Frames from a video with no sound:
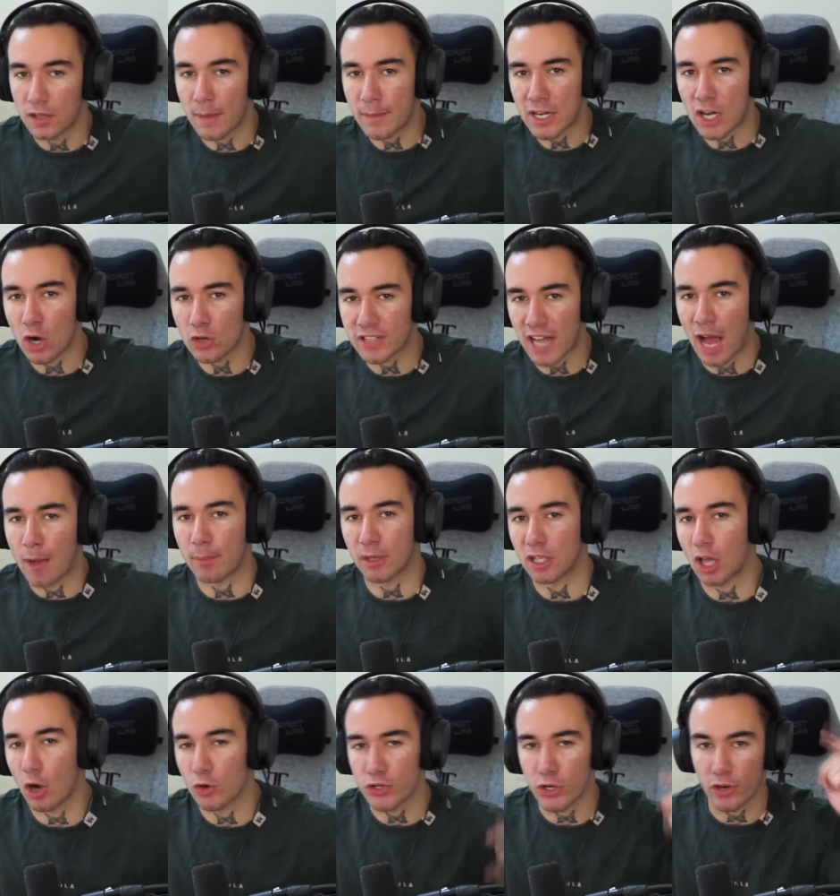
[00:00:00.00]
Let me know down
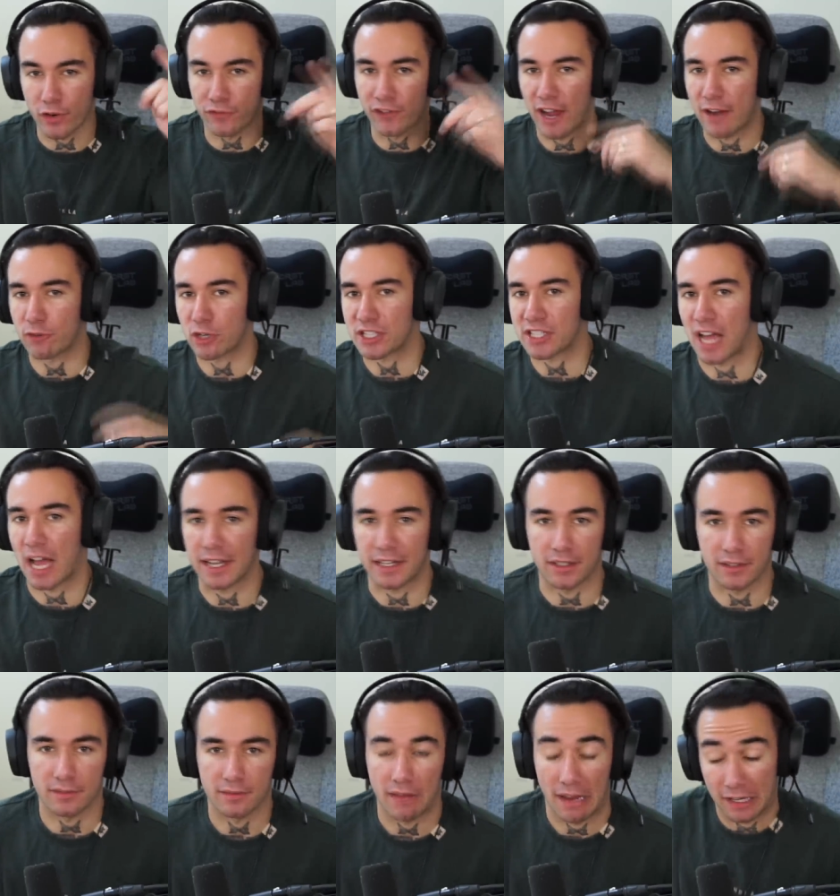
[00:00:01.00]
below your favorite
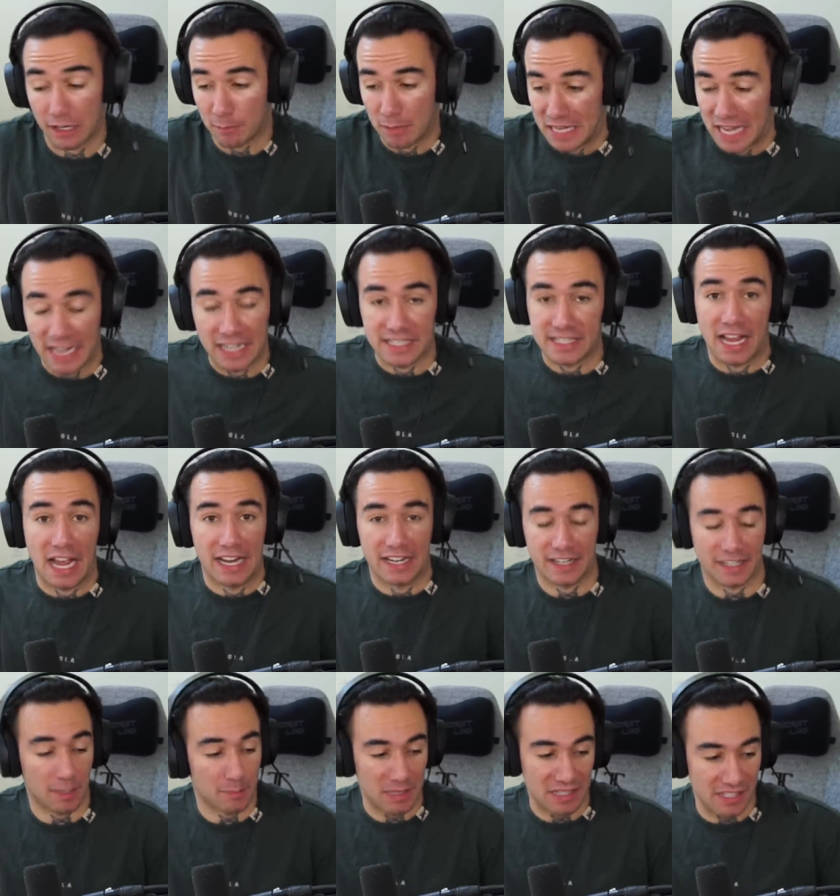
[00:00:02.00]
Titan. It could be any Titan.
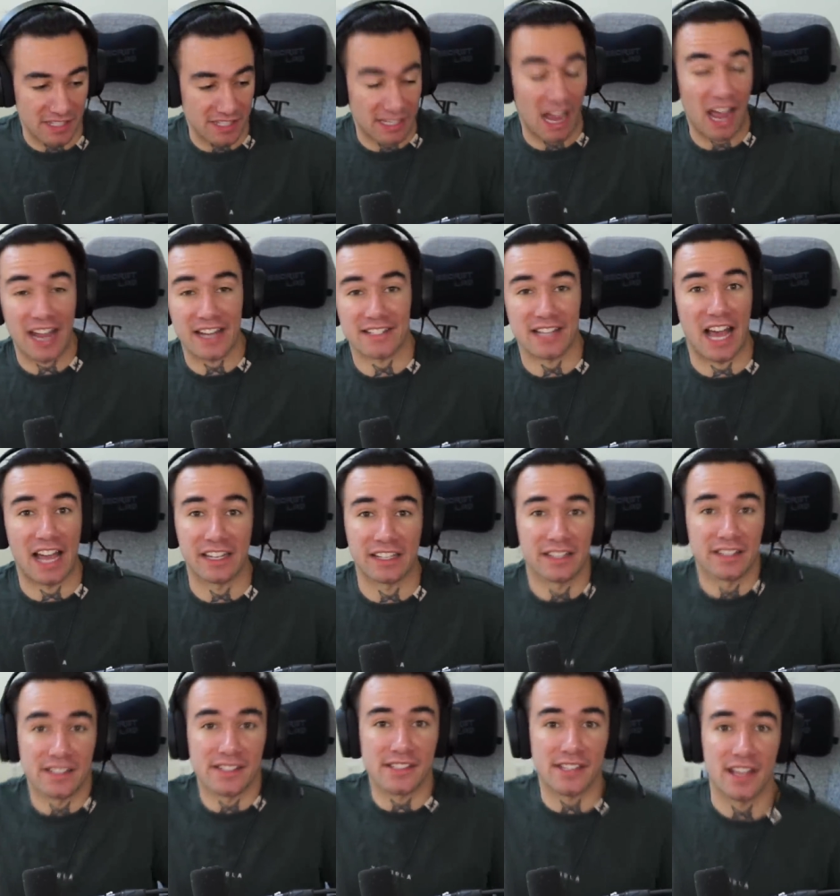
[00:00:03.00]
It could be the side
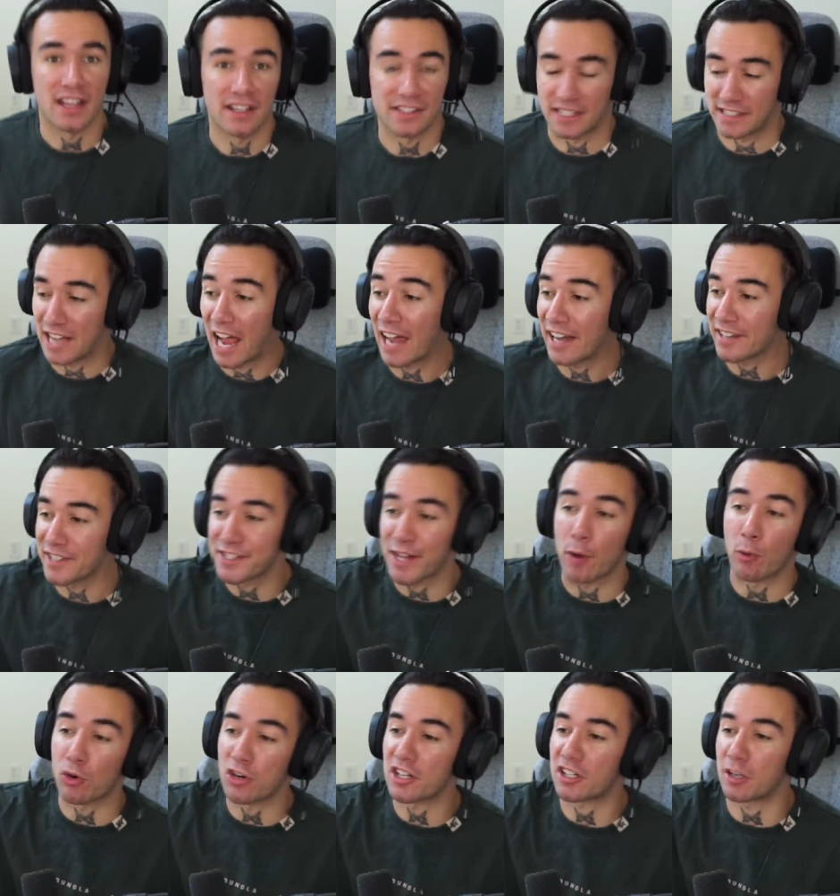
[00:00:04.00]
Titans, the Titans
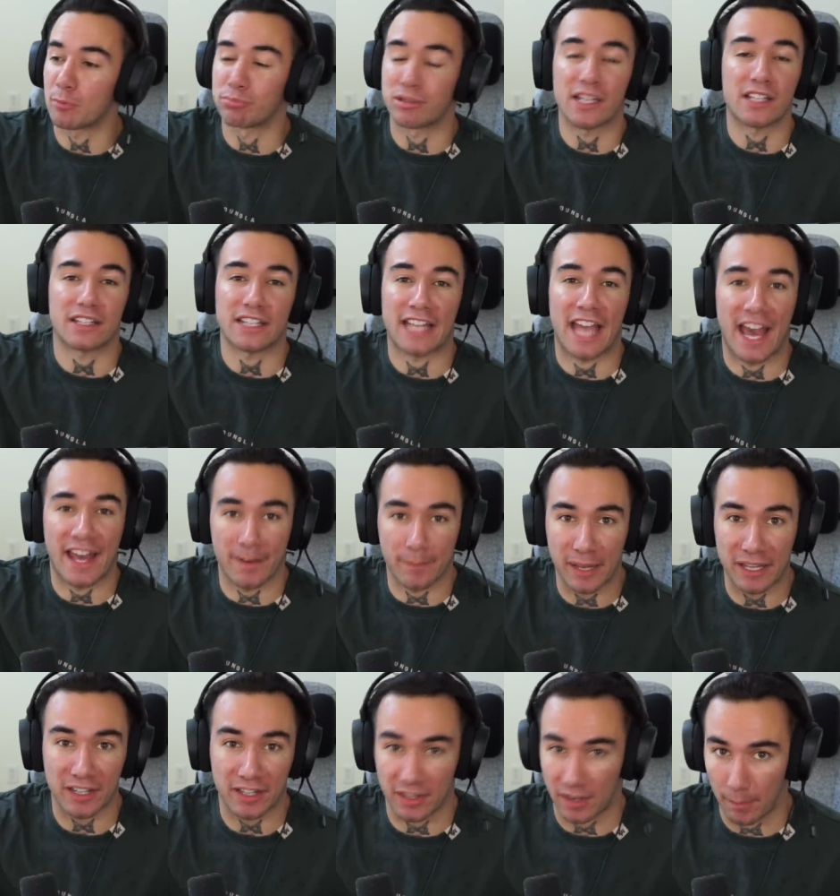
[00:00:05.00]
that weren't completely
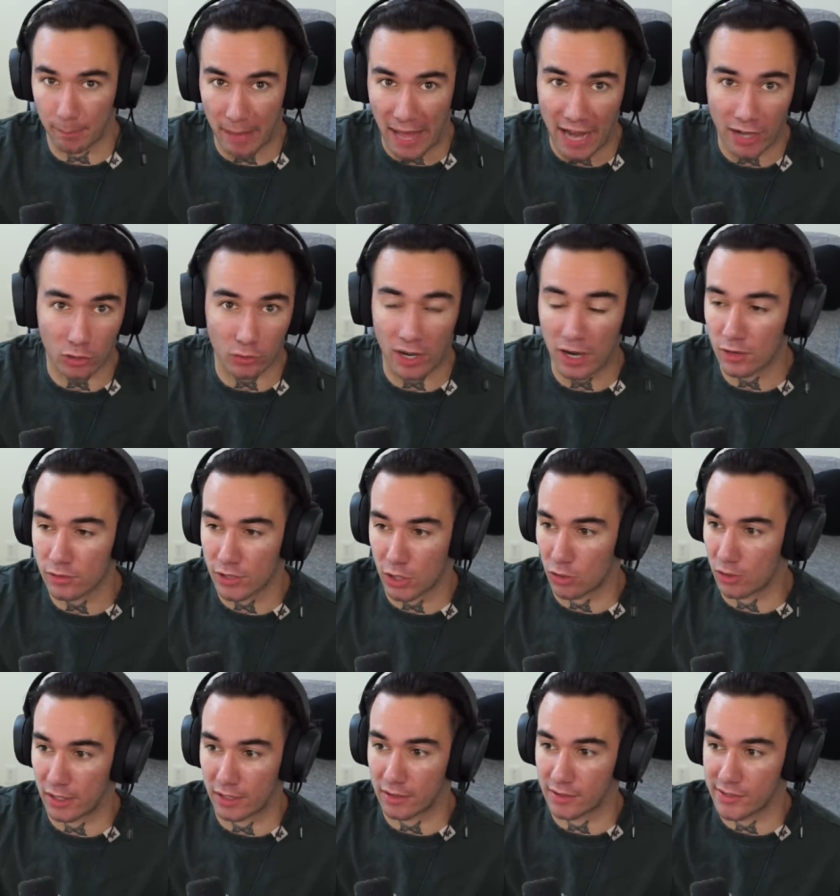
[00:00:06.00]
animated in the background
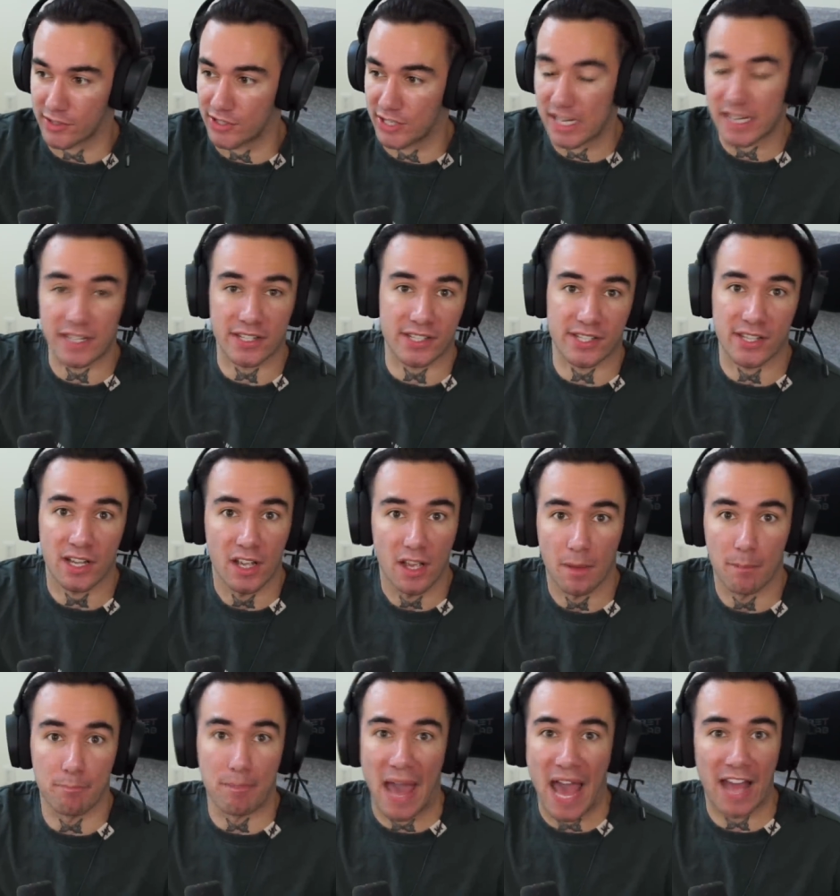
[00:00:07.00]
during Zeke's
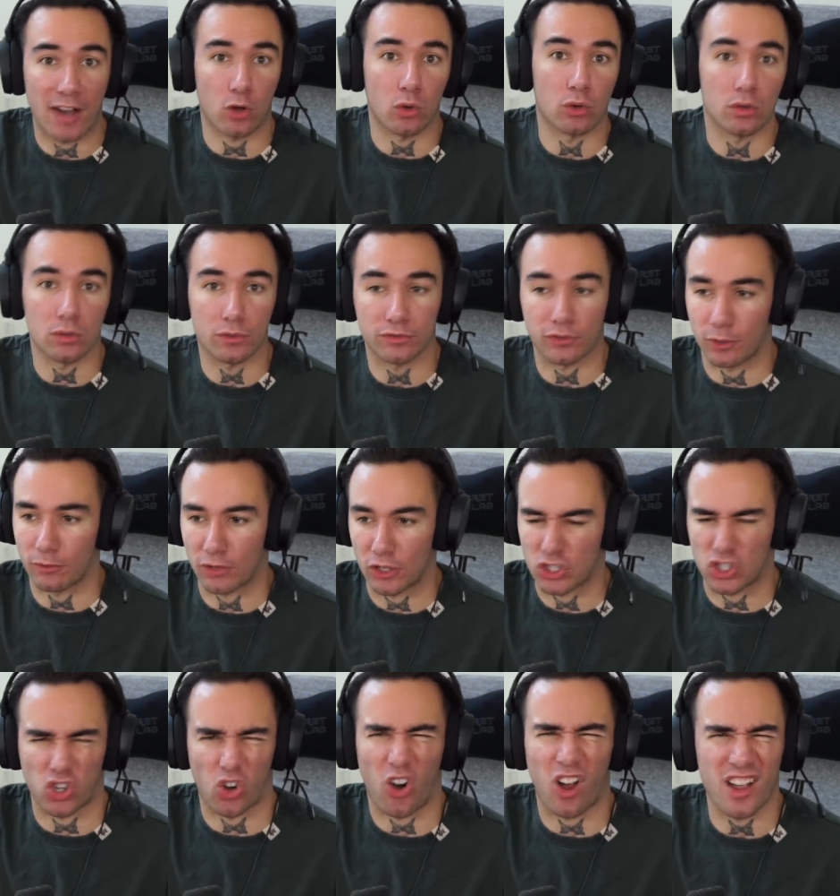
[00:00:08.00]
battle for, for
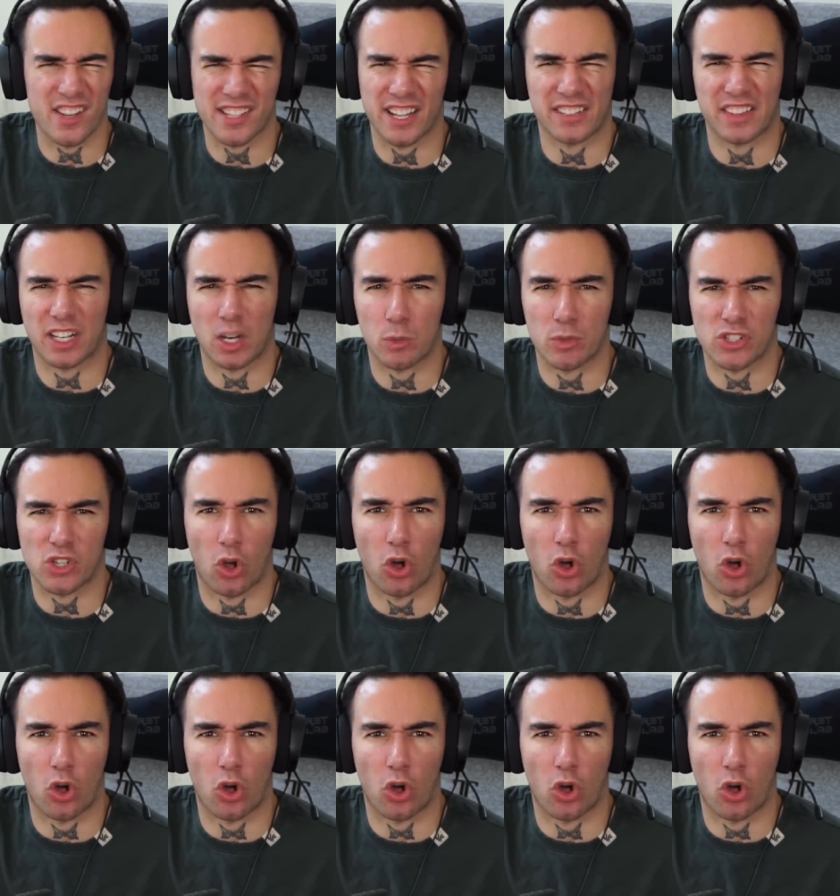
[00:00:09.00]
Trost, I think it was